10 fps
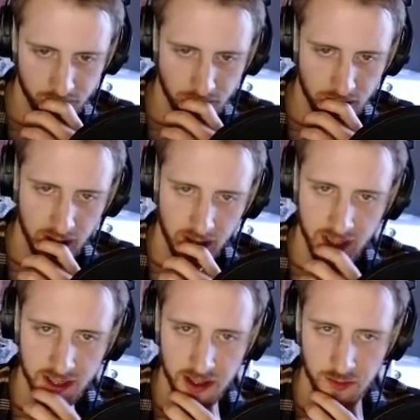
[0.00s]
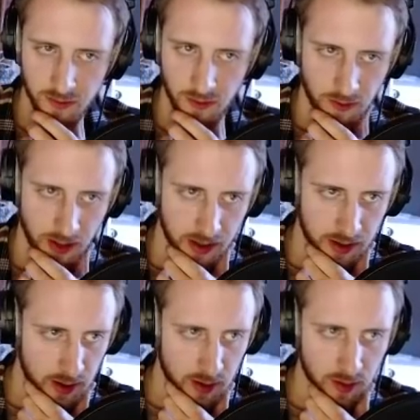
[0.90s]
And like I said before, right?
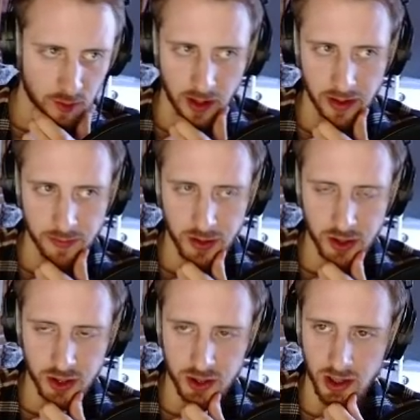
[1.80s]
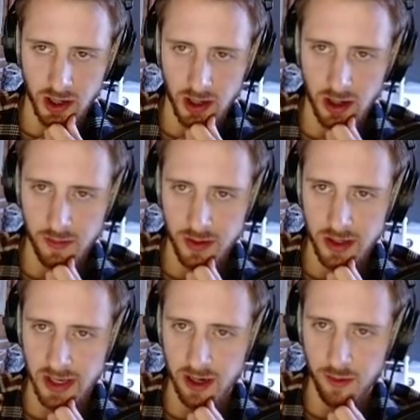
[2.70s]
Where are the positions that Alarm
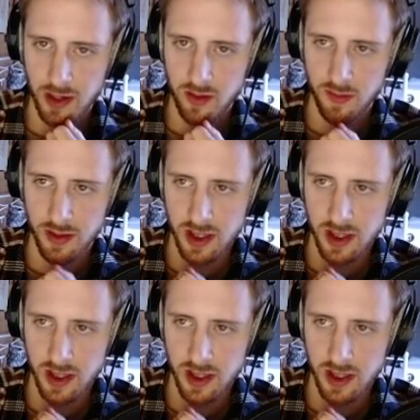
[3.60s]
can get away with